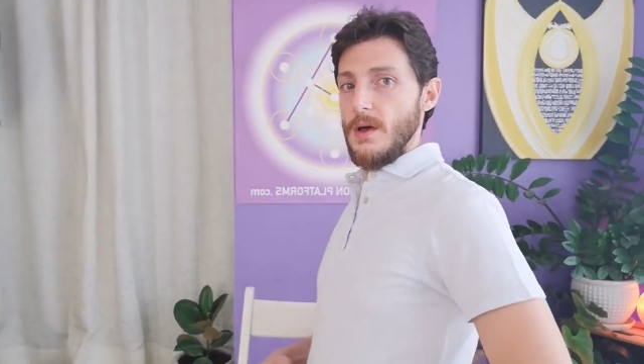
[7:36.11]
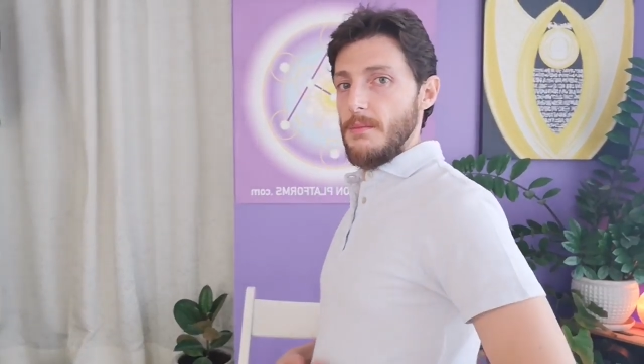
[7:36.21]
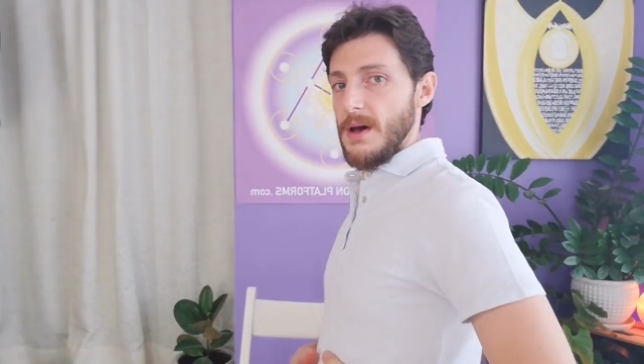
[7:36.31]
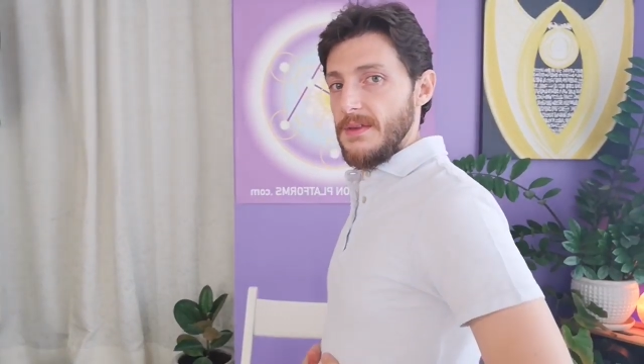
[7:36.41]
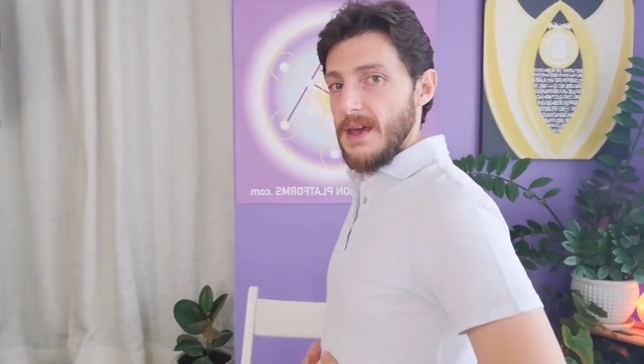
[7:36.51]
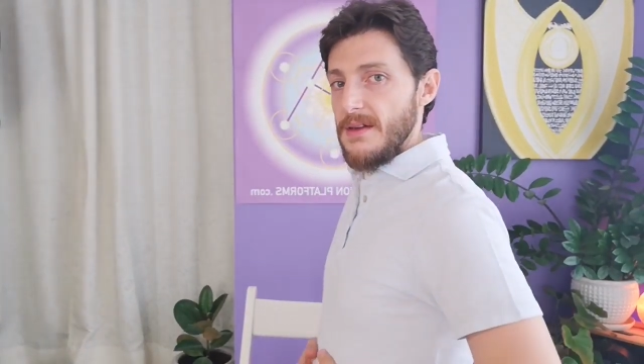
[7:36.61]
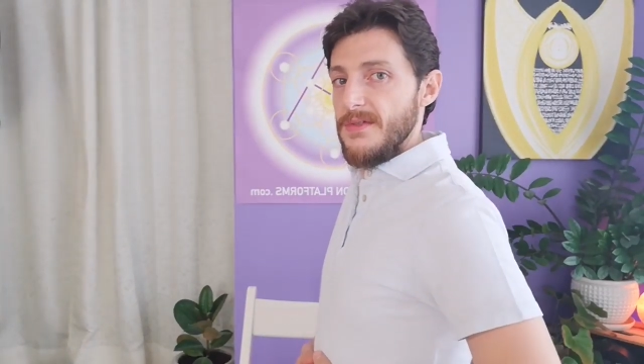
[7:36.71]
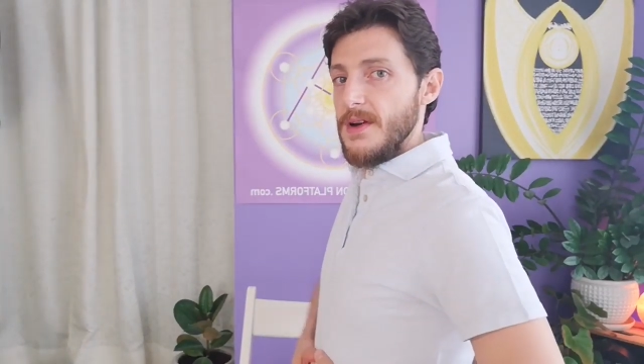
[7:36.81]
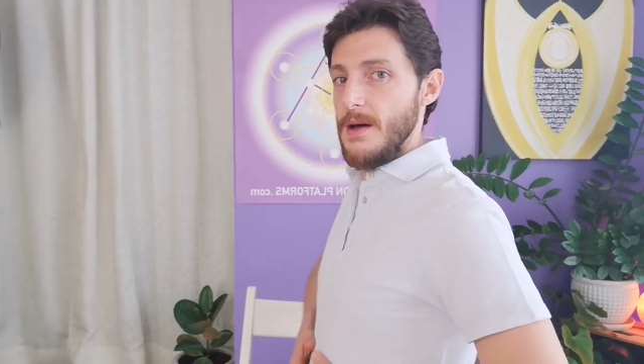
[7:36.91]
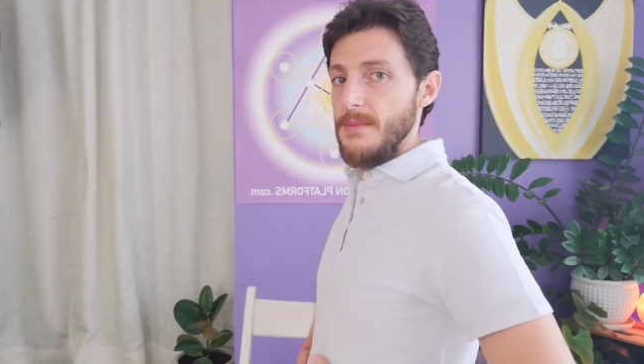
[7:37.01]
my
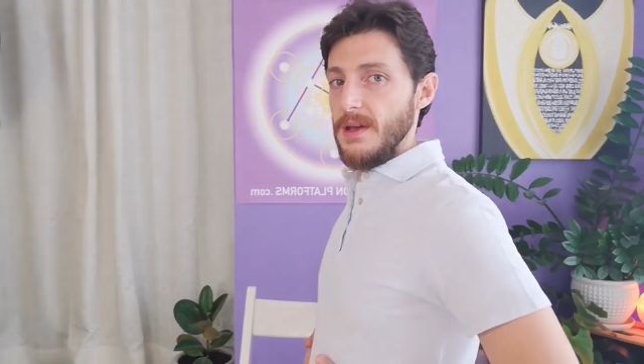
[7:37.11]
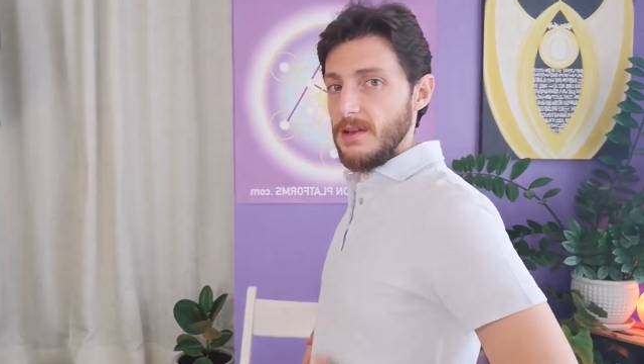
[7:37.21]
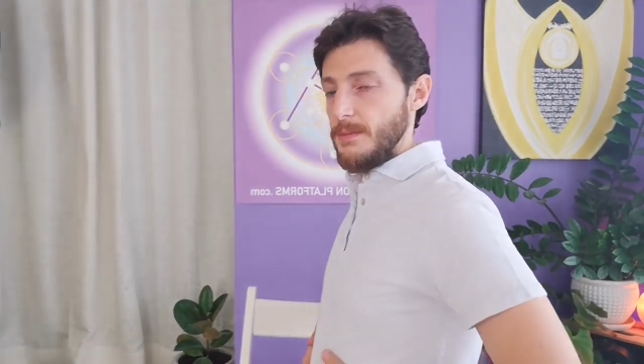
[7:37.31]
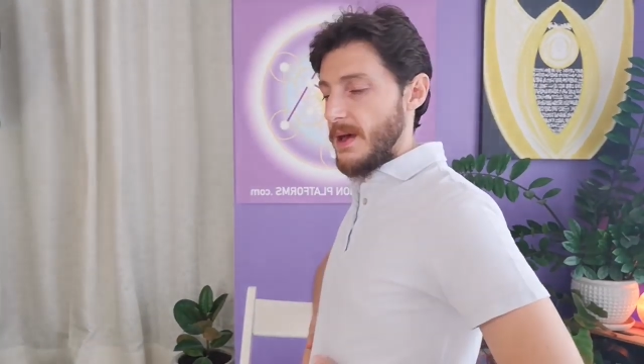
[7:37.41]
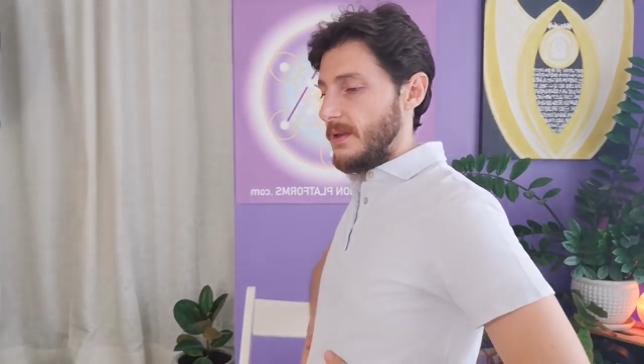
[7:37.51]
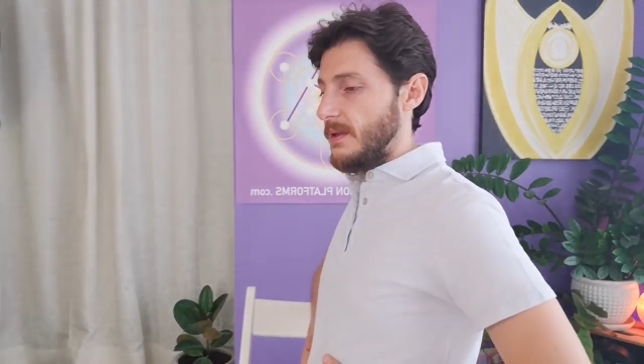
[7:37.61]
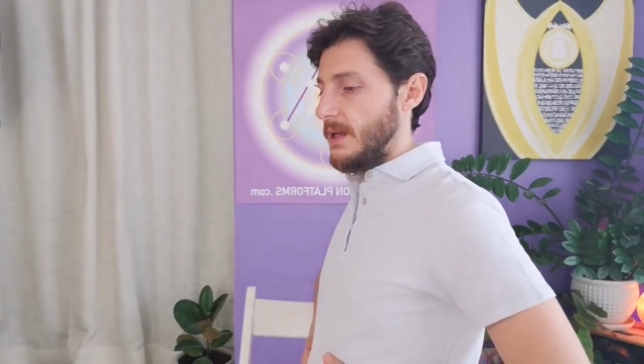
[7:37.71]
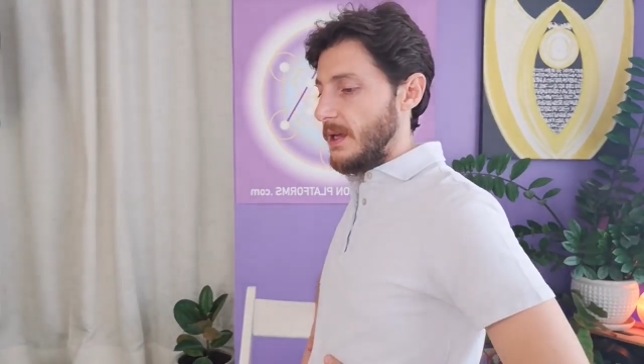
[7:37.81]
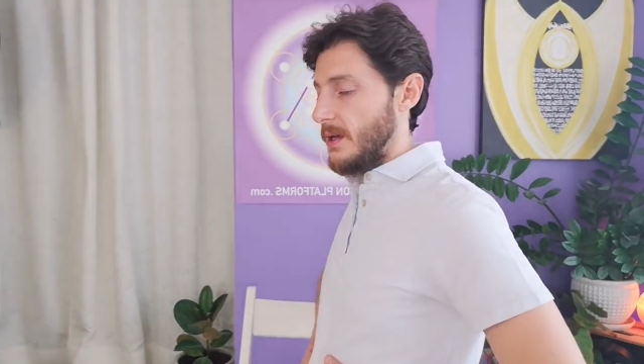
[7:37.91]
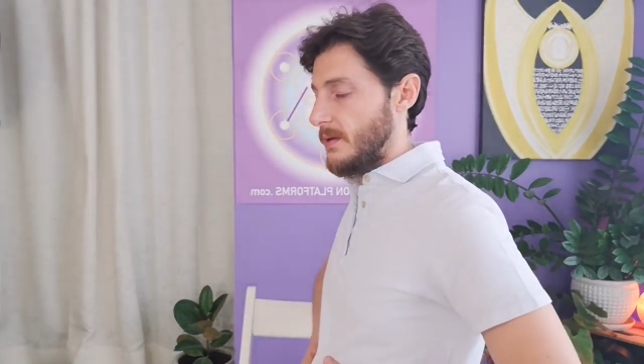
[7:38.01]
diaphragm
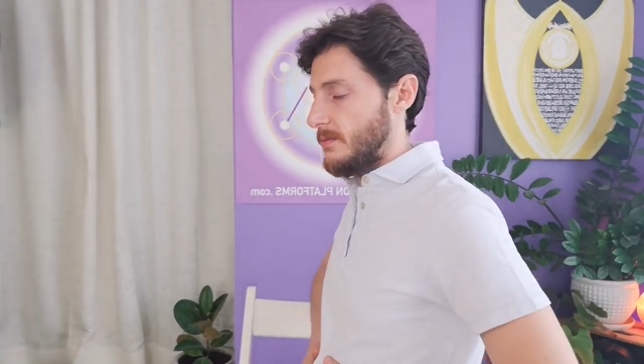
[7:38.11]
expanding.